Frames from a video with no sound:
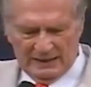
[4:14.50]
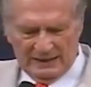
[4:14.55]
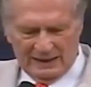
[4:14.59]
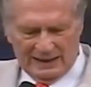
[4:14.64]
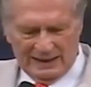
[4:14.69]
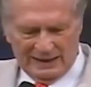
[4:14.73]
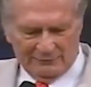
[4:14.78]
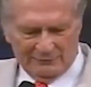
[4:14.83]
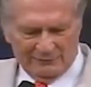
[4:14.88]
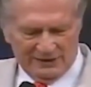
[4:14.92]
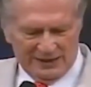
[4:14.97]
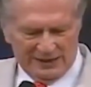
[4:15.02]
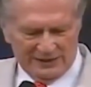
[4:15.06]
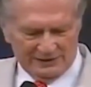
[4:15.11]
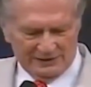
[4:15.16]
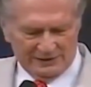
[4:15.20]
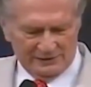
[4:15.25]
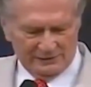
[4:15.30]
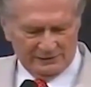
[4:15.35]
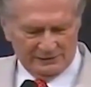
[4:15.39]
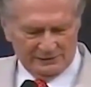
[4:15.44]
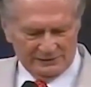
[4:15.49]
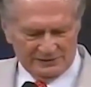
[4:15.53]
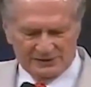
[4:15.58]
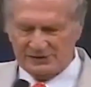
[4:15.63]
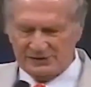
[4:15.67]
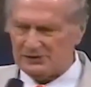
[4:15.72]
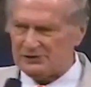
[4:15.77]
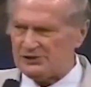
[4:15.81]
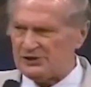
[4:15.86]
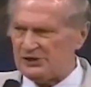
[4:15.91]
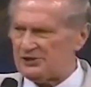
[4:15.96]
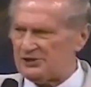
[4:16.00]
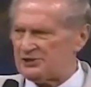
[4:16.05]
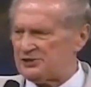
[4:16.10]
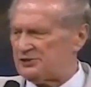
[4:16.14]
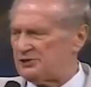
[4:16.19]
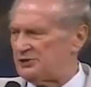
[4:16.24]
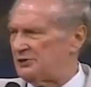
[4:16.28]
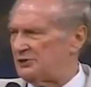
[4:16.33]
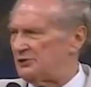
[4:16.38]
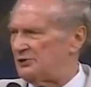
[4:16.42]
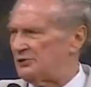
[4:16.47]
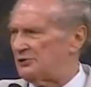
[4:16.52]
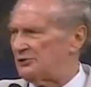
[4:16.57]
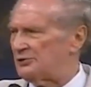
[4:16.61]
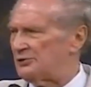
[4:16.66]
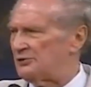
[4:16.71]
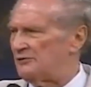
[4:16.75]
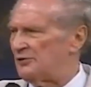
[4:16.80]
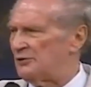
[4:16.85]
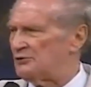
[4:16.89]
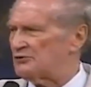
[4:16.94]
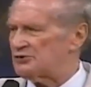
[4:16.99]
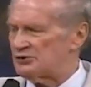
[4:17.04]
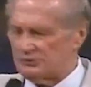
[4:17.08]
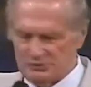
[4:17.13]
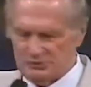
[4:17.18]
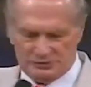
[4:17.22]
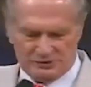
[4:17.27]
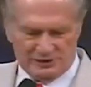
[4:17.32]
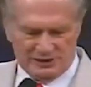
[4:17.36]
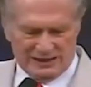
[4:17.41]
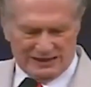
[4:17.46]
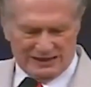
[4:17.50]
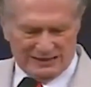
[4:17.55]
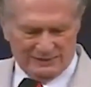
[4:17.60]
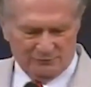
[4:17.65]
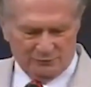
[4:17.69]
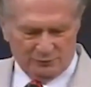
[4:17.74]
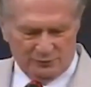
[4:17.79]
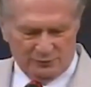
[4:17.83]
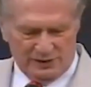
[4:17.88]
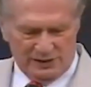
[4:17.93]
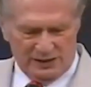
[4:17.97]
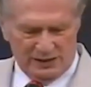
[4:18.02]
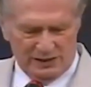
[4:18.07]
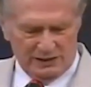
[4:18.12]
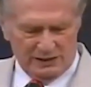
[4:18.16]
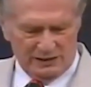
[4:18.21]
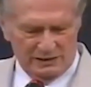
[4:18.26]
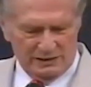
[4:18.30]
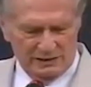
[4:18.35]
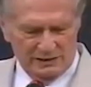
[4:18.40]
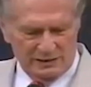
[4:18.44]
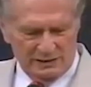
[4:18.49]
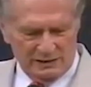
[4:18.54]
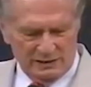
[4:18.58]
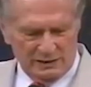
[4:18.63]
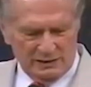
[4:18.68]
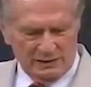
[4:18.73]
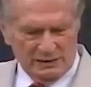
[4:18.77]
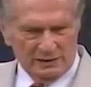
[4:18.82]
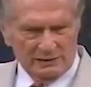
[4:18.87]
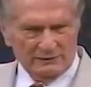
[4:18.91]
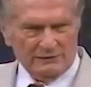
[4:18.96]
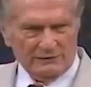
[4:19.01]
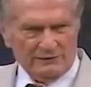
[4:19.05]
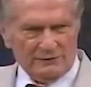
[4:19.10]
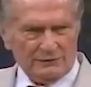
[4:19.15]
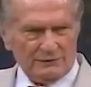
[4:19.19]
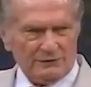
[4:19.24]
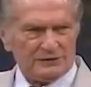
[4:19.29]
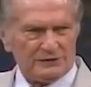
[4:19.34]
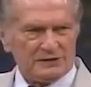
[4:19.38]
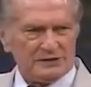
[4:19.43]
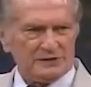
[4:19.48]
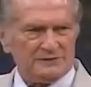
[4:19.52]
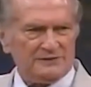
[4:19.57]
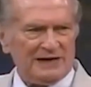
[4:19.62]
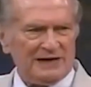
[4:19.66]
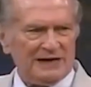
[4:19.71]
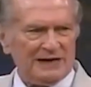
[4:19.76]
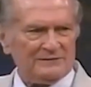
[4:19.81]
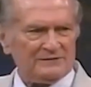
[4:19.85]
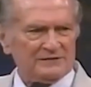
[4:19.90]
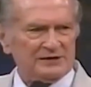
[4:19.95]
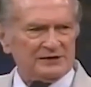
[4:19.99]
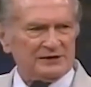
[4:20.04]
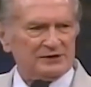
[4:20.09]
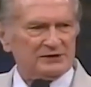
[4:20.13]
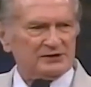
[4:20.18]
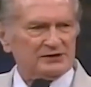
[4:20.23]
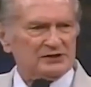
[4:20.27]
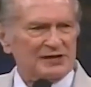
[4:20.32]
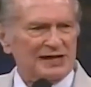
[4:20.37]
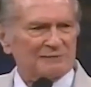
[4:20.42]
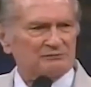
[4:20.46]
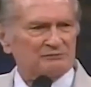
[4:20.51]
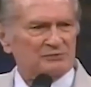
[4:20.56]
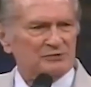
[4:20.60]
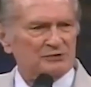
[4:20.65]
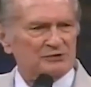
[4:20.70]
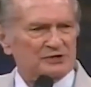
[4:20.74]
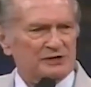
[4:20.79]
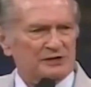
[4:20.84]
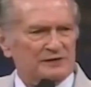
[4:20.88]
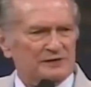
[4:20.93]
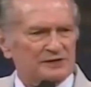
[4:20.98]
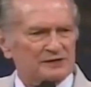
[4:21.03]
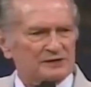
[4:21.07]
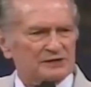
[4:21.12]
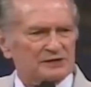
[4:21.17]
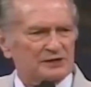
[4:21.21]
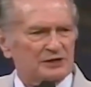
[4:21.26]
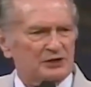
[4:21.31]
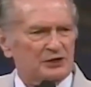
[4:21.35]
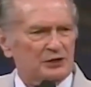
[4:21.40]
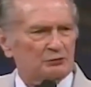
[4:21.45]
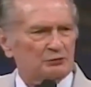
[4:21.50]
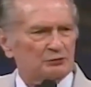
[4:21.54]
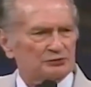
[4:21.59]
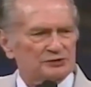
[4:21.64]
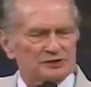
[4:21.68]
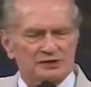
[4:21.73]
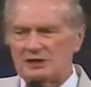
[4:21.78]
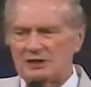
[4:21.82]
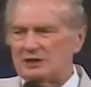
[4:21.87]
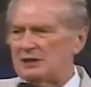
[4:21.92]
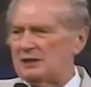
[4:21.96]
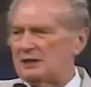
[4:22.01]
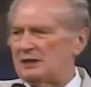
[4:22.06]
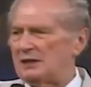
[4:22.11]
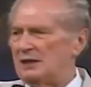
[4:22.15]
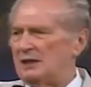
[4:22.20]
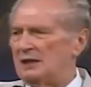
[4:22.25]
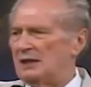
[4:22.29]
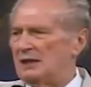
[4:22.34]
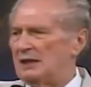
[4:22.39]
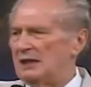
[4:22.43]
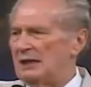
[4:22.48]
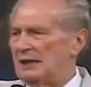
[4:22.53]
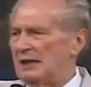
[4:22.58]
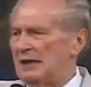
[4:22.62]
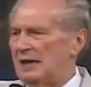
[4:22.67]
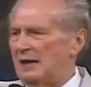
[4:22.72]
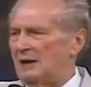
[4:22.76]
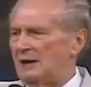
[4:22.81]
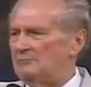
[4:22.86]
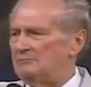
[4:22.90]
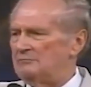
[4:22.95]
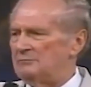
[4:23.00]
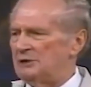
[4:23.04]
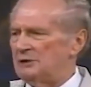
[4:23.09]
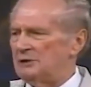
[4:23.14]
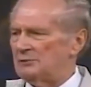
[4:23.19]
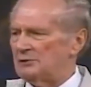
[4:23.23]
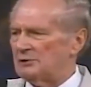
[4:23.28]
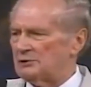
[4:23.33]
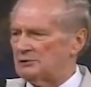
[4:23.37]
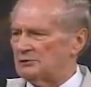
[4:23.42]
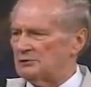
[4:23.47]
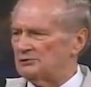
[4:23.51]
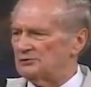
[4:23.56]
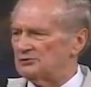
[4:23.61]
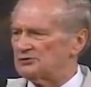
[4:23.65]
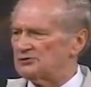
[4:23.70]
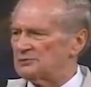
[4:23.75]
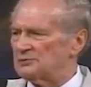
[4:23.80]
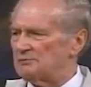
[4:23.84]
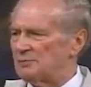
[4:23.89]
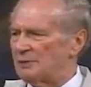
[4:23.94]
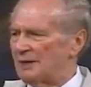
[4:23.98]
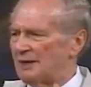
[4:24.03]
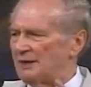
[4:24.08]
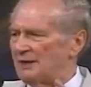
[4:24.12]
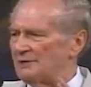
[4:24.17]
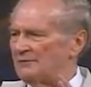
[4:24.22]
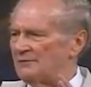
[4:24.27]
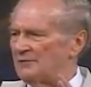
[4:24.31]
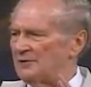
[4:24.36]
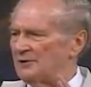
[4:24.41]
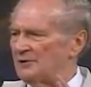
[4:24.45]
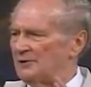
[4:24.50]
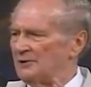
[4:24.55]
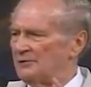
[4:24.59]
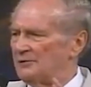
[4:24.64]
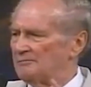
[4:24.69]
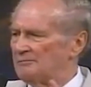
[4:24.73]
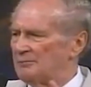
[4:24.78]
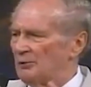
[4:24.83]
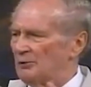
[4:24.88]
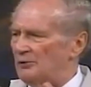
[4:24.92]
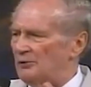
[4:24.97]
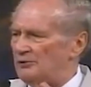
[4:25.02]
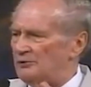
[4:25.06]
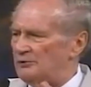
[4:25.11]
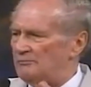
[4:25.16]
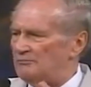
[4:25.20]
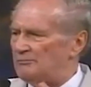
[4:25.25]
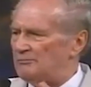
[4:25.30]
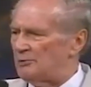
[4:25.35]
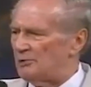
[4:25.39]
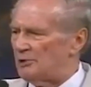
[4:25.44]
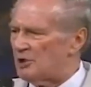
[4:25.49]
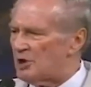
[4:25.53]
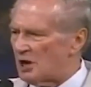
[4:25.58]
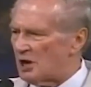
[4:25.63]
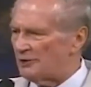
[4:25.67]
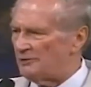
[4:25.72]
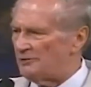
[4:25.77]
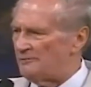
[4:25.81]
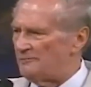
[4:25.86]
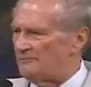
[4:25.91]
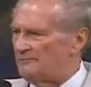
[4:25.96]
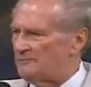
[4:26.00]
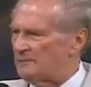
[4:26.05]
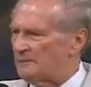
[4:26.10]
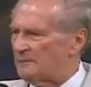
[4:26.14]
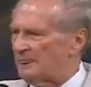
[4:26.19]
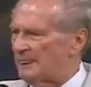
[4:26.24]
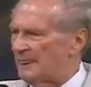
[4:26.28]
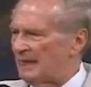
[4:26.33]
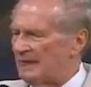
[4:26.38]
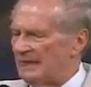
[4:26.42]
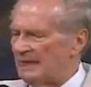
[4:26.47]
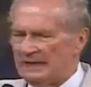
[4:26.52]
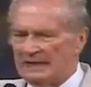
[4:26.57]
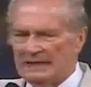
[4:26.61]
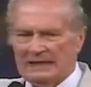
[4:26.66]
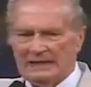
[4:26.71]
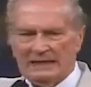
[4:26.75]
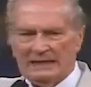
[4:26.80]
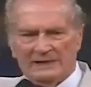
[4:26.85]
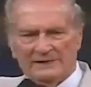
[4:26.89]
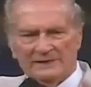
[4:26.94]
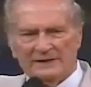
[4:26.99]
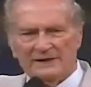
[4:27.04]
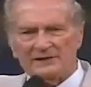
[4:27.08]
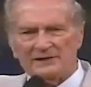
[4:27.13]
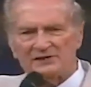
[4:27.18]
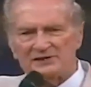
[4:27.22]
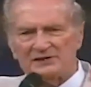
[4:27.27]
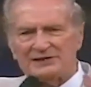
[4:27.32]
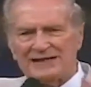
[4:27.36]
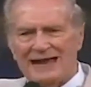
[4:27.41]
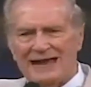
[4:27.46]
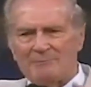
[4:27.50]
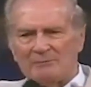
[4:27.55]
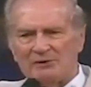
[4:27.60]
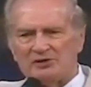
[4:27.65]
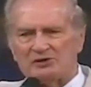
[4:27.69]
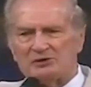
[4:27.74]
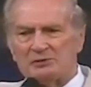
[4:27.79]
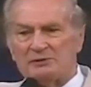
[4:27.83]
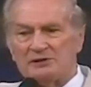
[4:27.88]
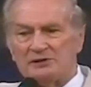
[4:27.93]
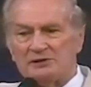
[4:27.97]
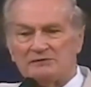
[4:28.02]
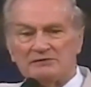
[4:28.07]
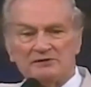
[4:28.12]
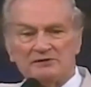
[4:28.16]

I would like to suggest in your devotional time, read the first five, six chapters of this, and you will see how miracles played a very important part in the establishment of the